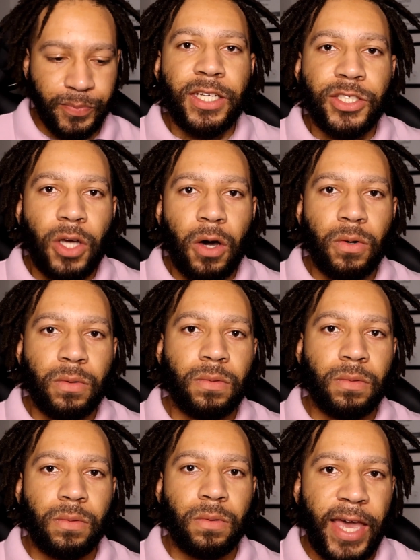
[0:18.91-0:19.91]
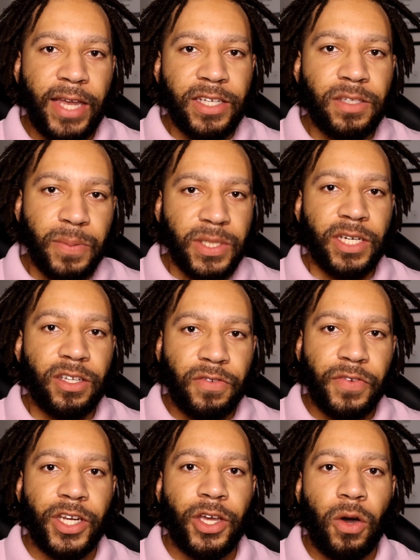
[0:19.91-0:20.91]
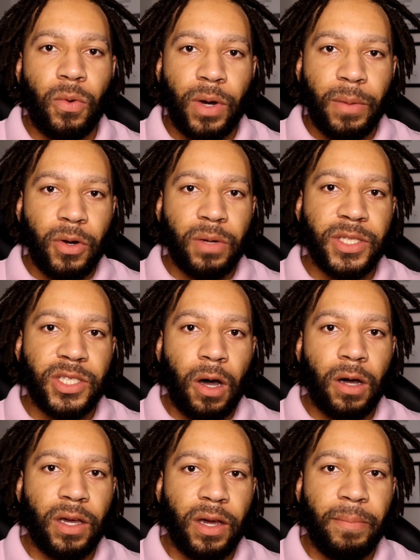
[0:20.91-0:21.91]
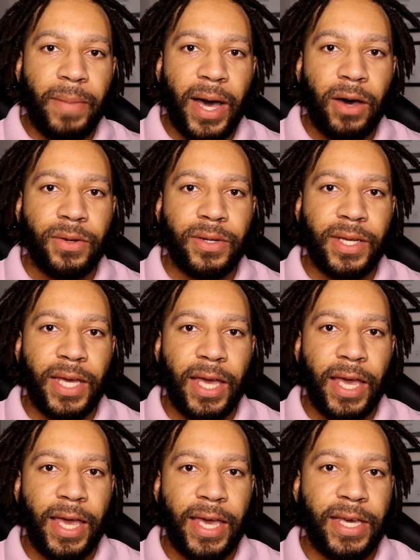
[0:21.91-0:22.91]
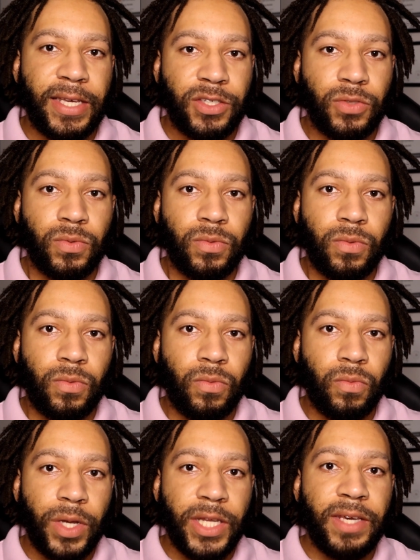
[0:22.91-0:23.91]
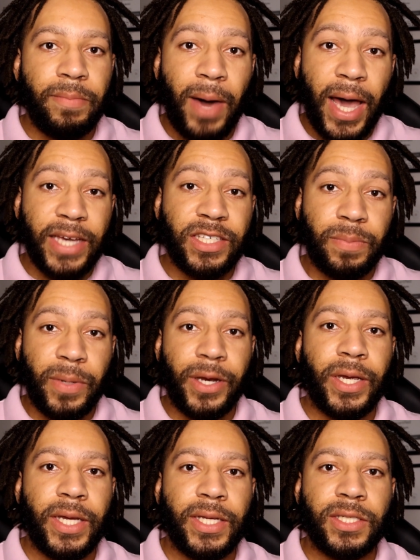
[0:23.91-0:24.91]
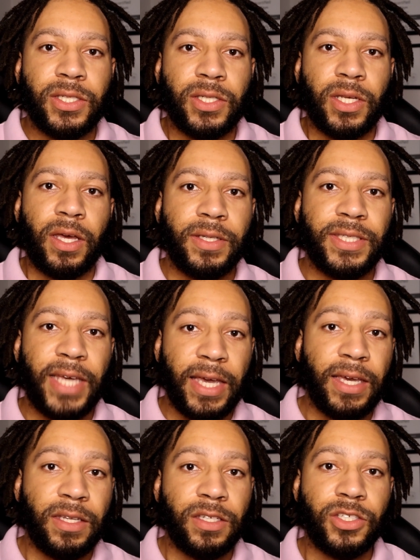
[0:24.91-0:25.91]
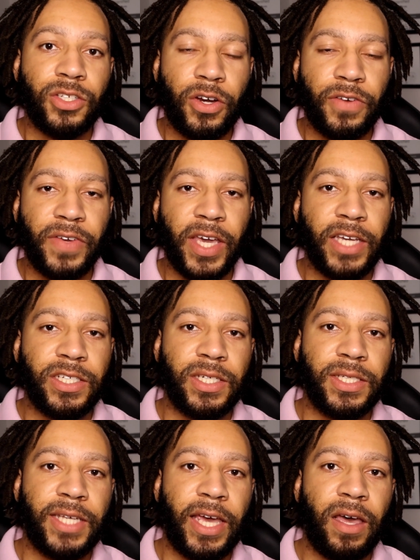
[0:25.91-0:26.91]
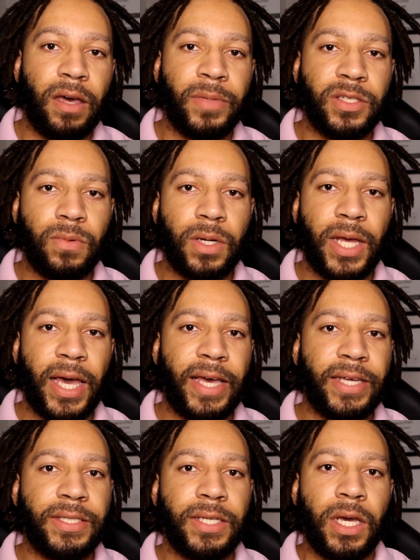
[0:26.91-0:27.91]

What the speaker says: So in this particular video, what I'm going to be talking about is really my experience taking the certification exam, as well as